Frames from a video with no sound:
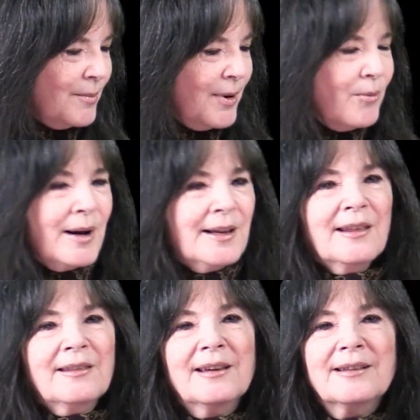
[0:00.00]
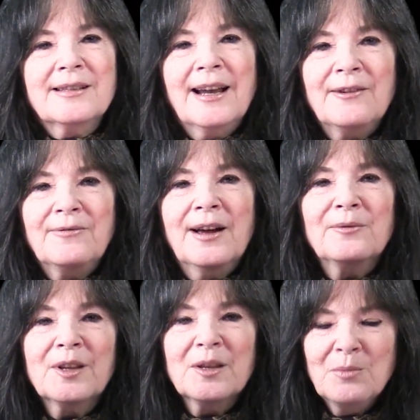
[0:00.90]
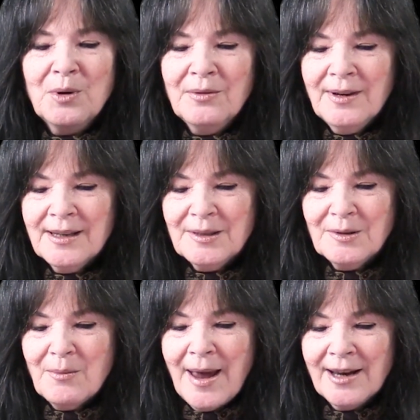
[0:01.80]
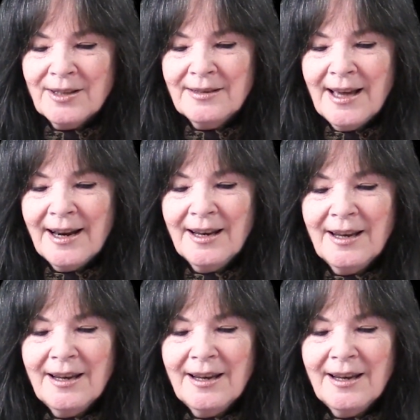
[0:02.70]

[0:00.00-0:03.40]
but one of the things that I find really moving is to imagine that,